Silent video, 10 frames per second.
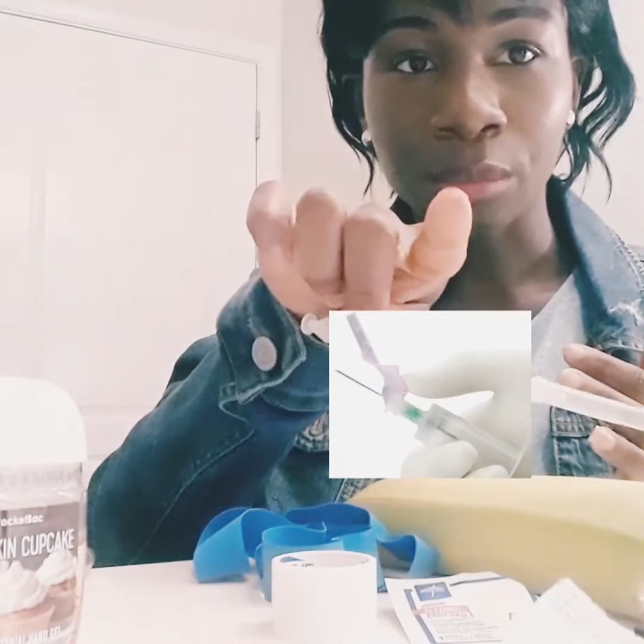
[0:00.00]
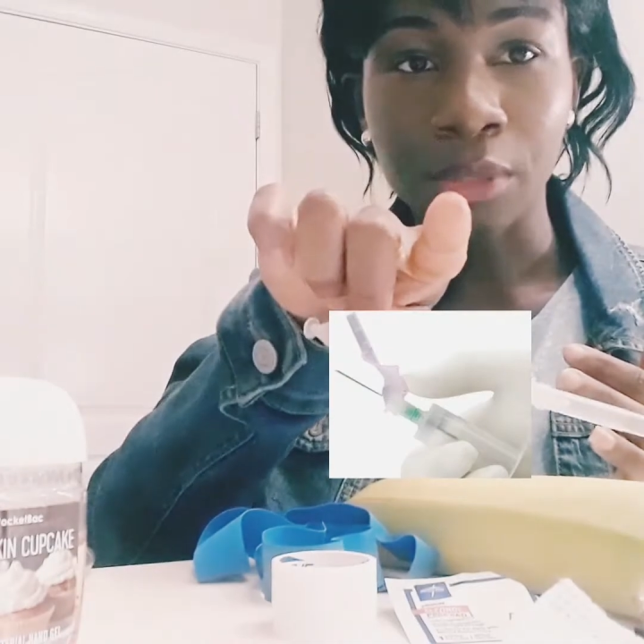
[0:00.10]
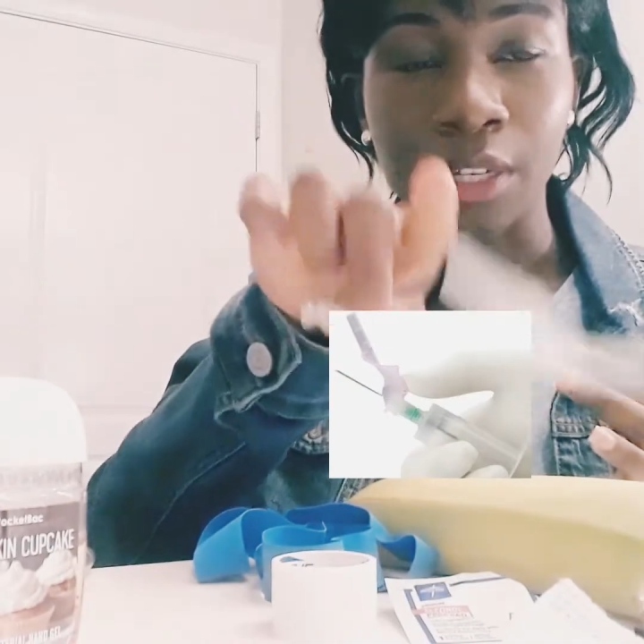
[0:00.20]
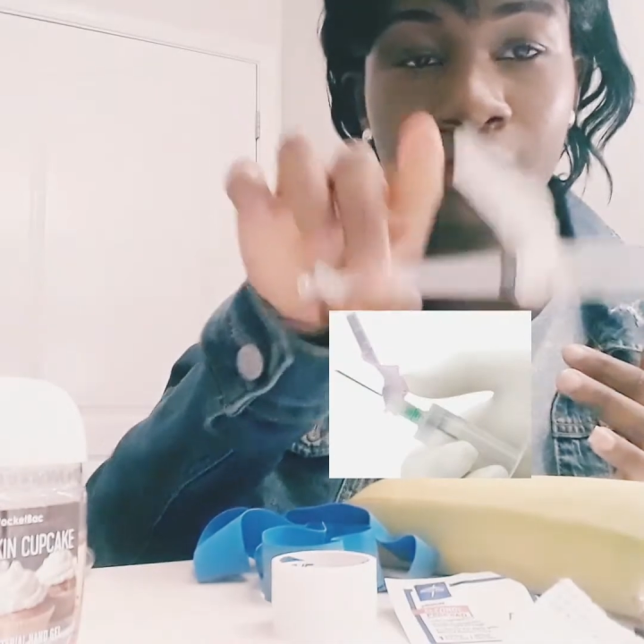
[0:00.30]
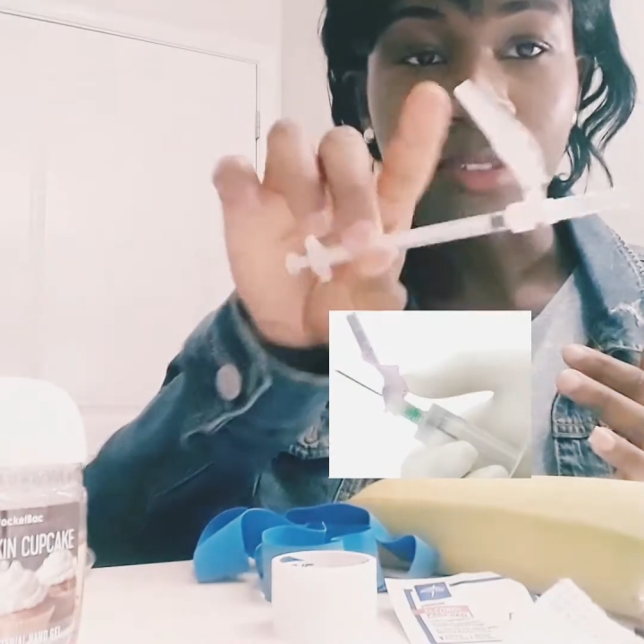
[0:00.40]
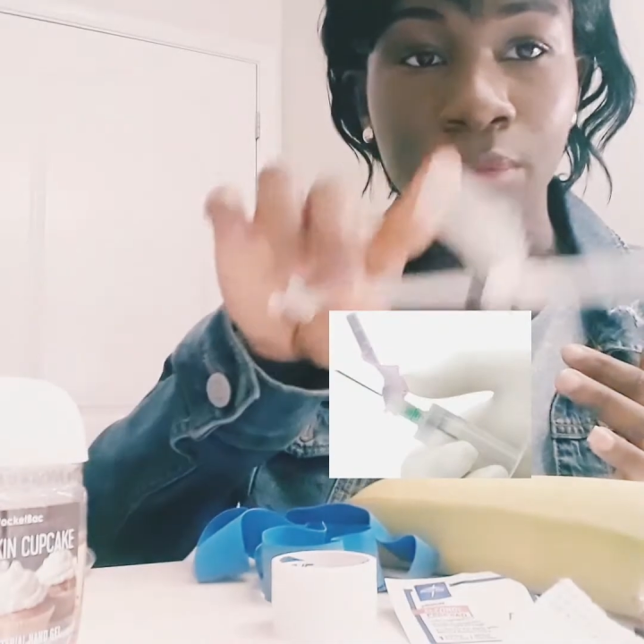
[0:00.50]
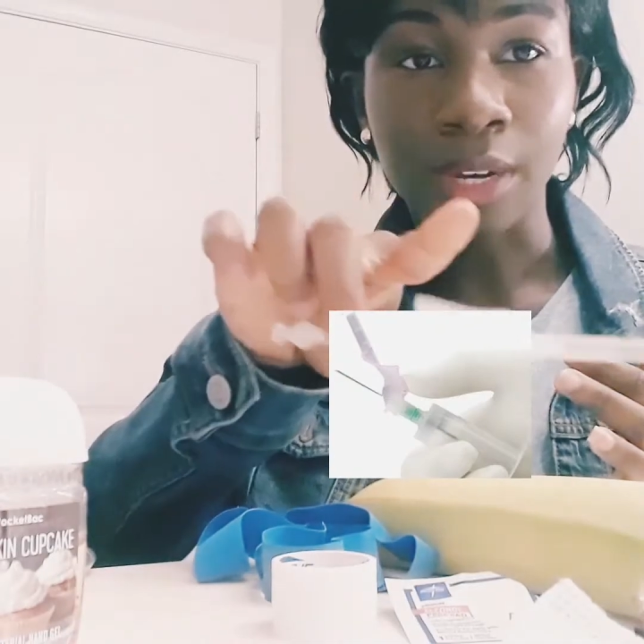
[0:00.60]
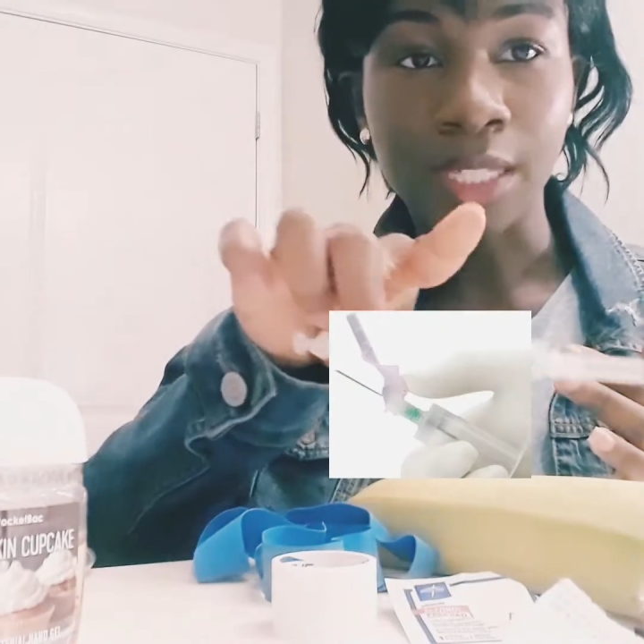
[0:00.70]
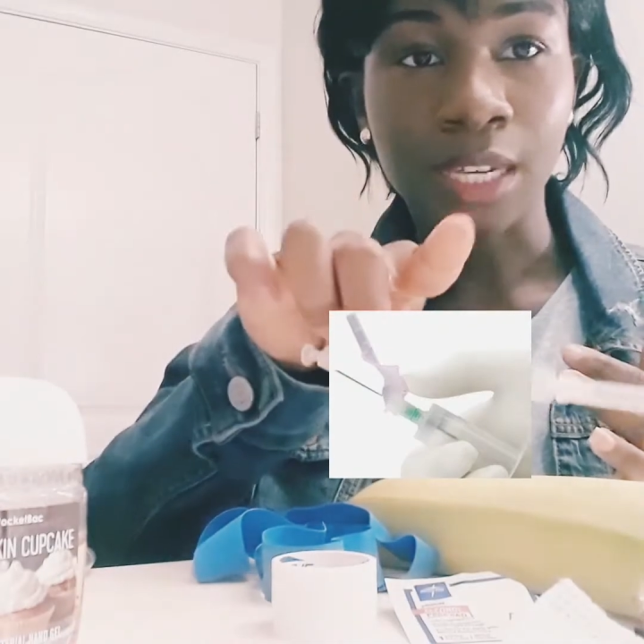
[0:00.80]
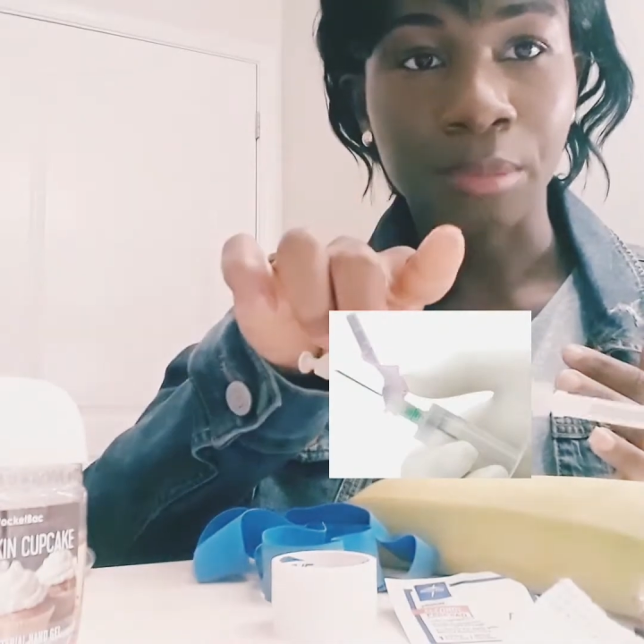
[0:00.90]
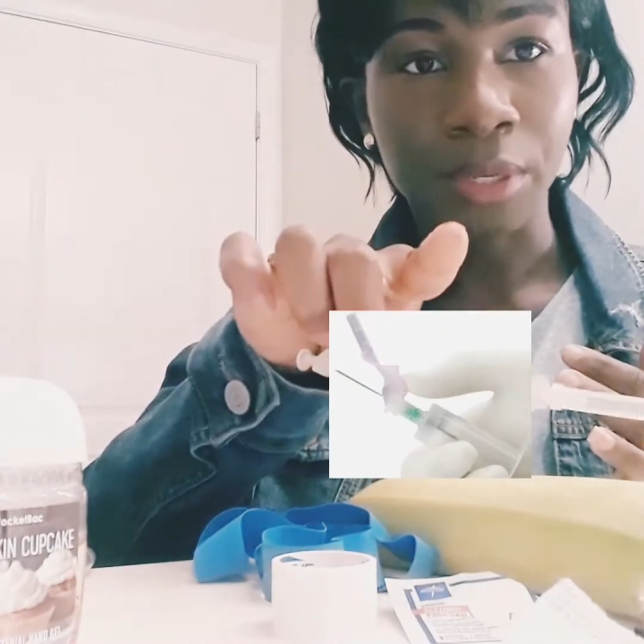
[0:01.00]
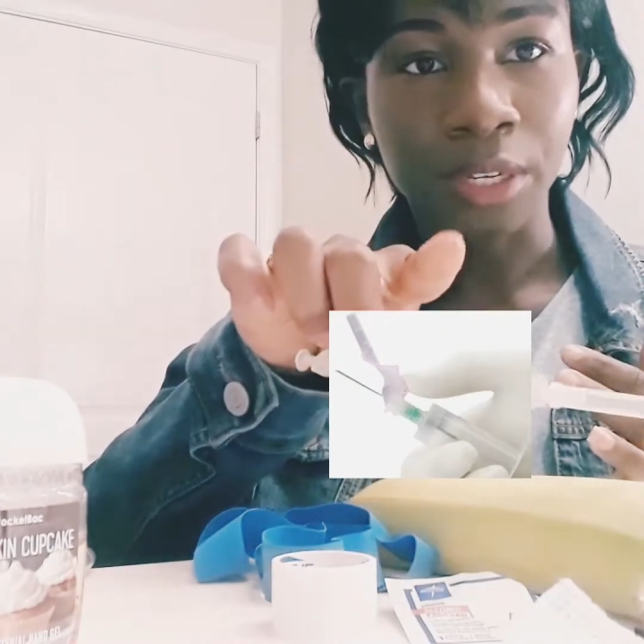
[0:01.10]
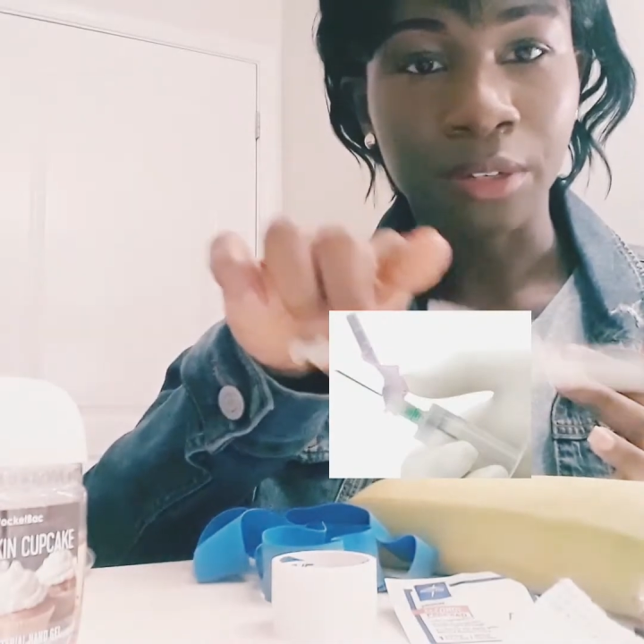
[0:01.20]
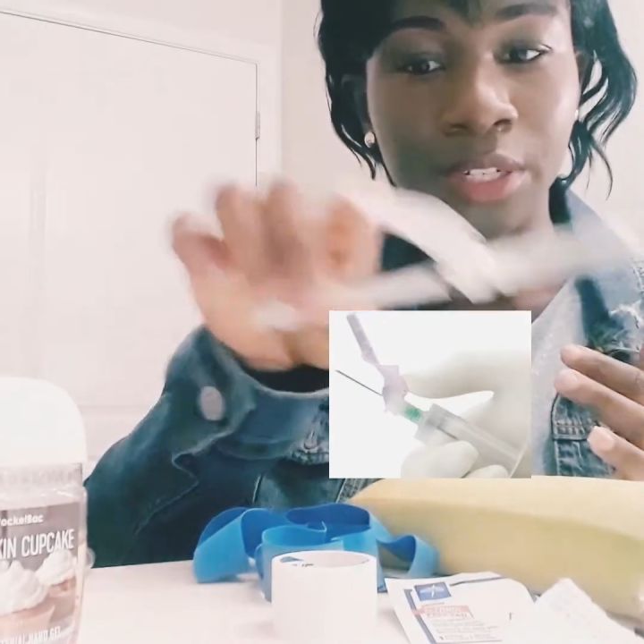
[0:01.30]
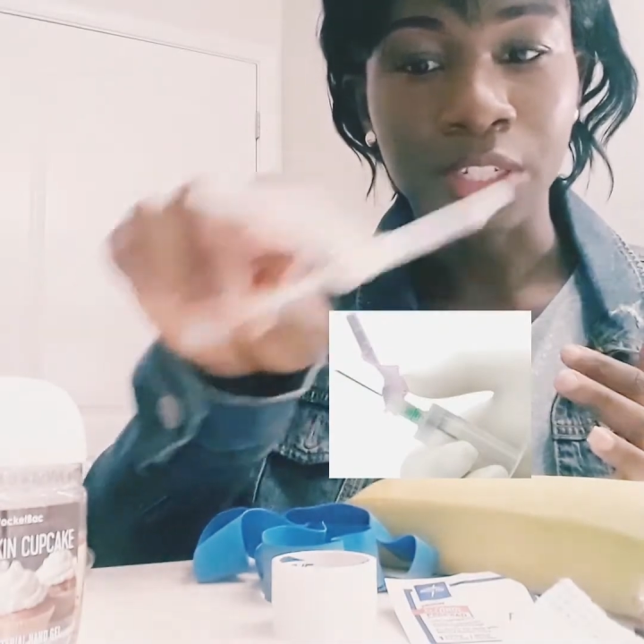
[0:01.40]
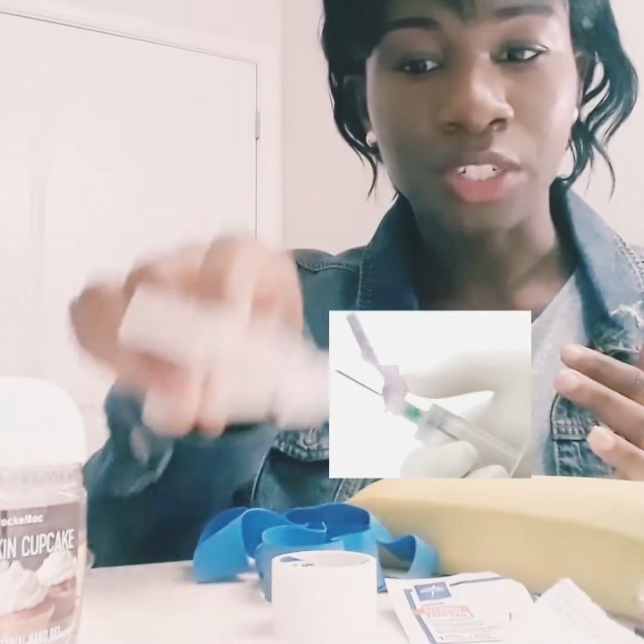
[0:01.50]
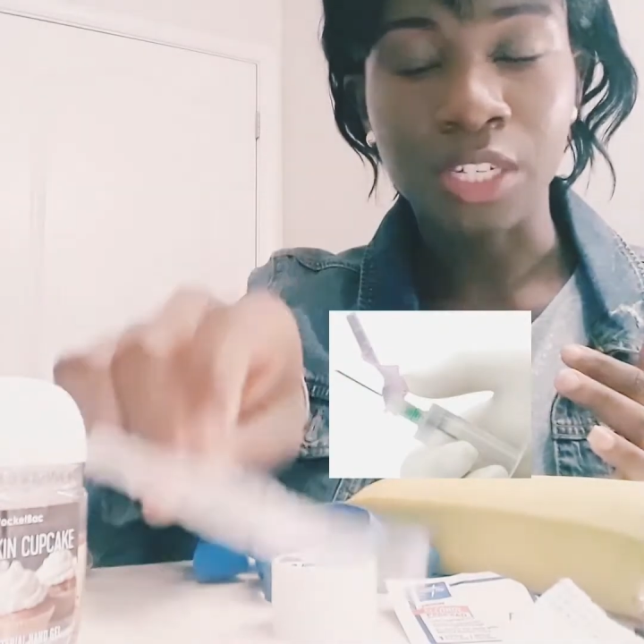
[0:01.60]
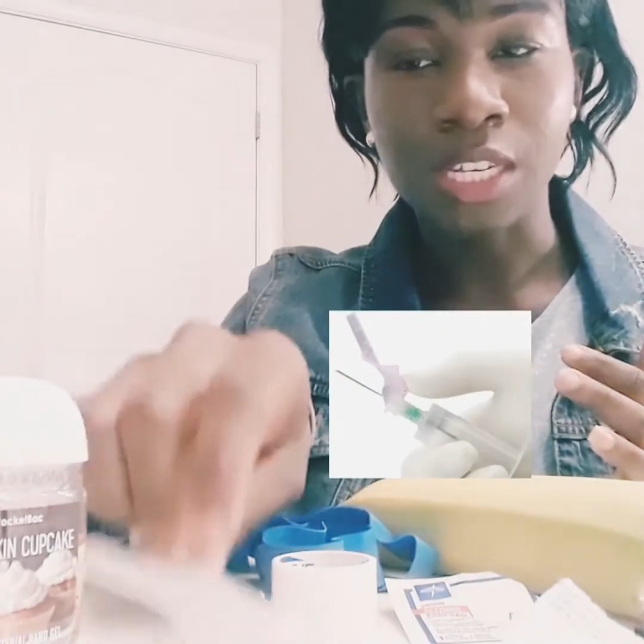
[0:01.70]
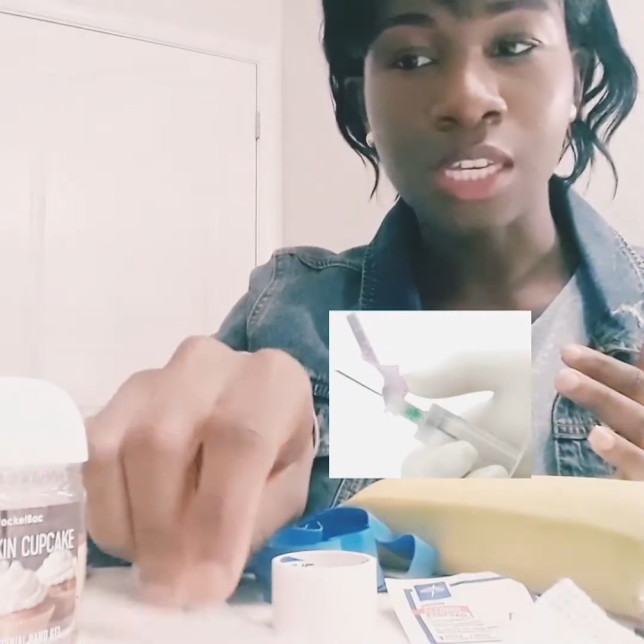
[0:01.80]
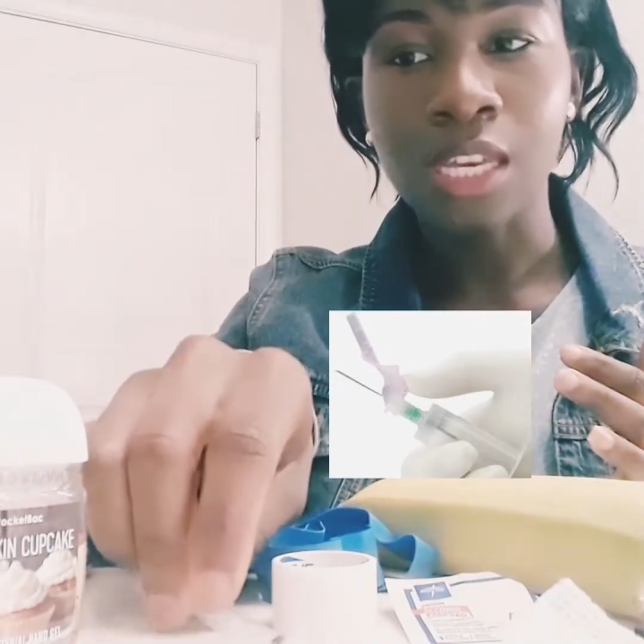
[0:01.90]
up there is the right type of needle that you
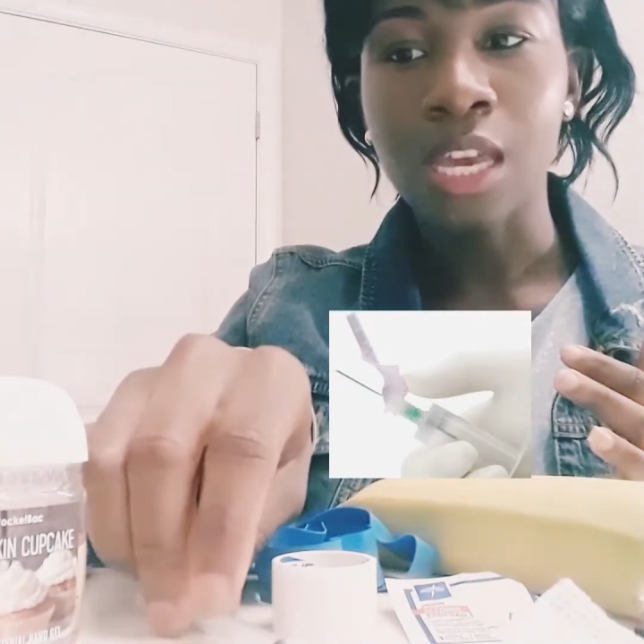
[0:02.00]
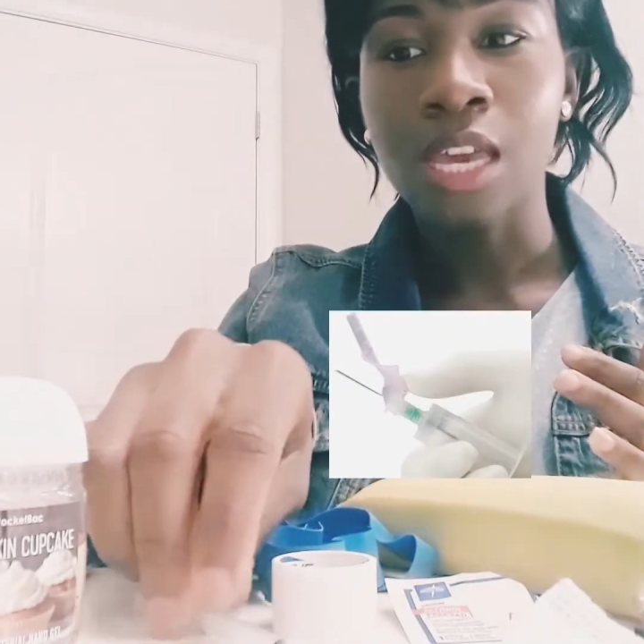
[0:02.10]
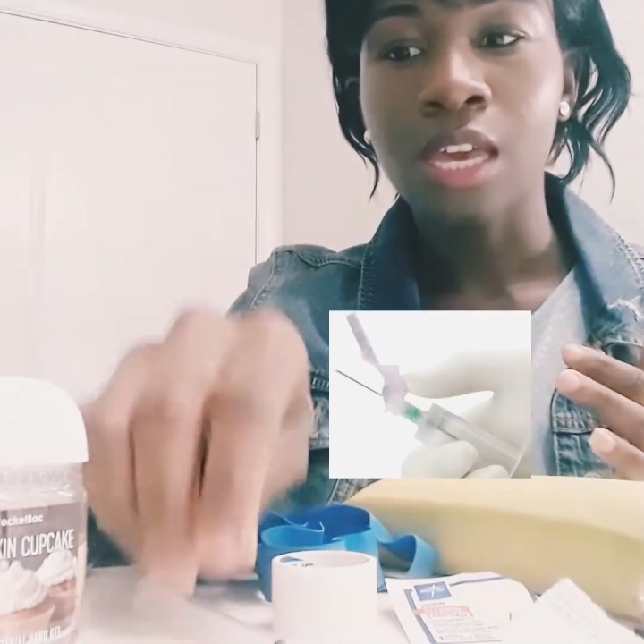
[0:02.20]
need.